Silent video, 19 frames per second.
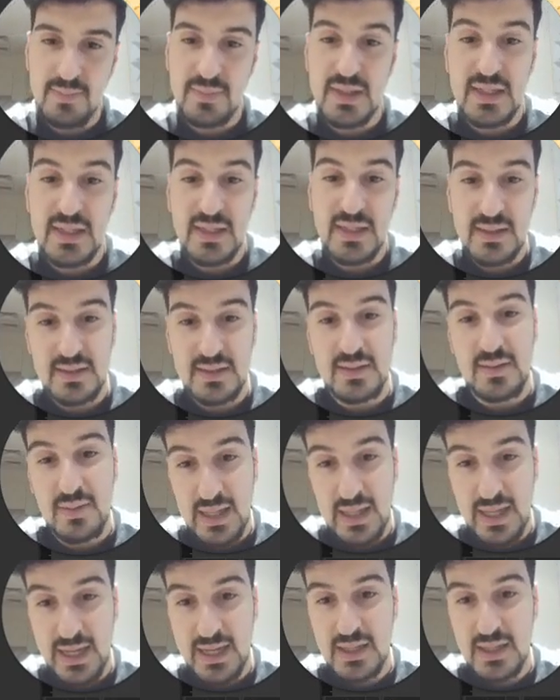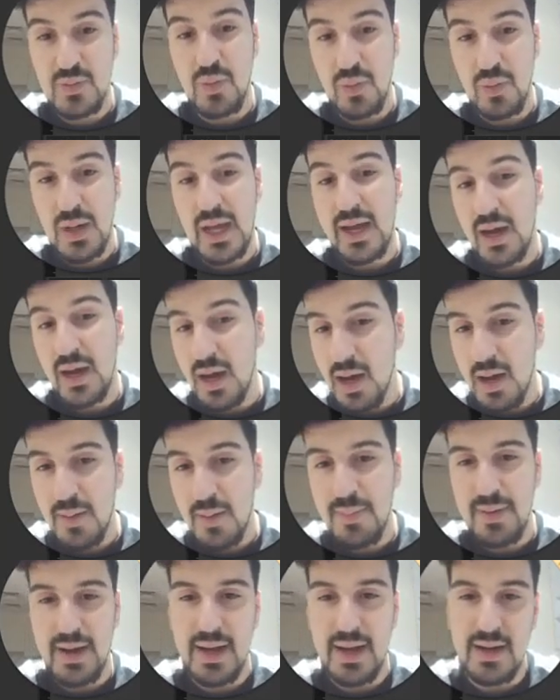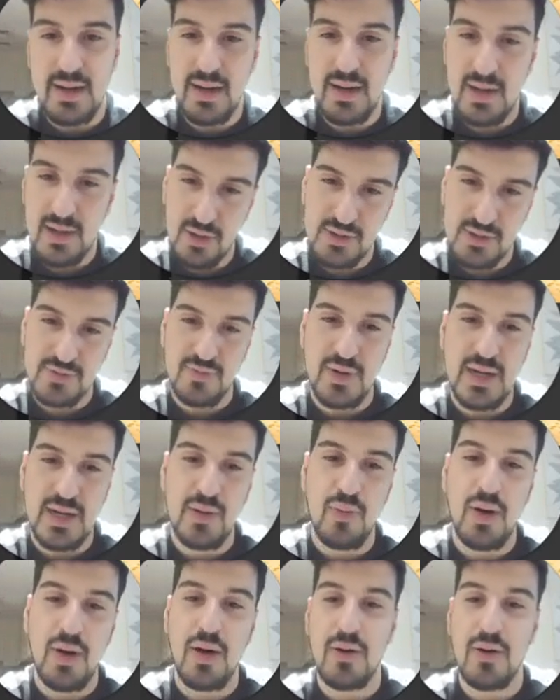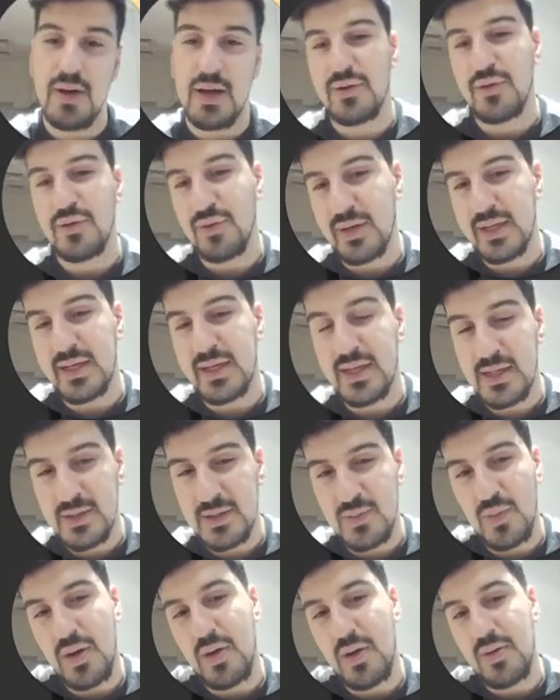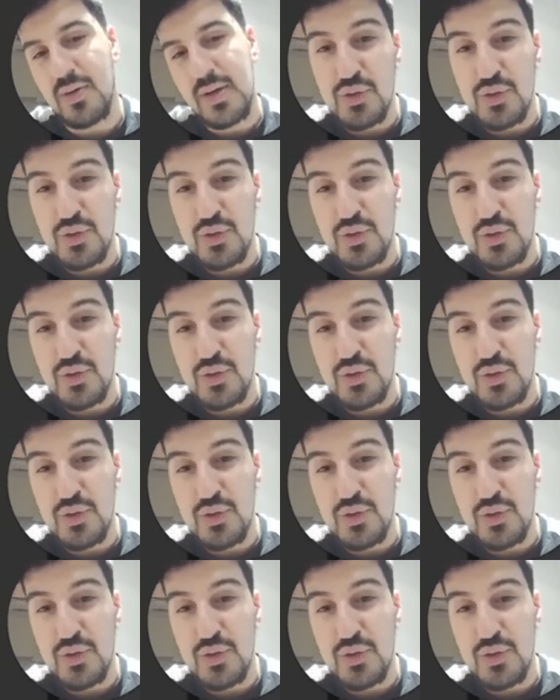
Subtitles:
these lights will light up and it looks really well and unique as well.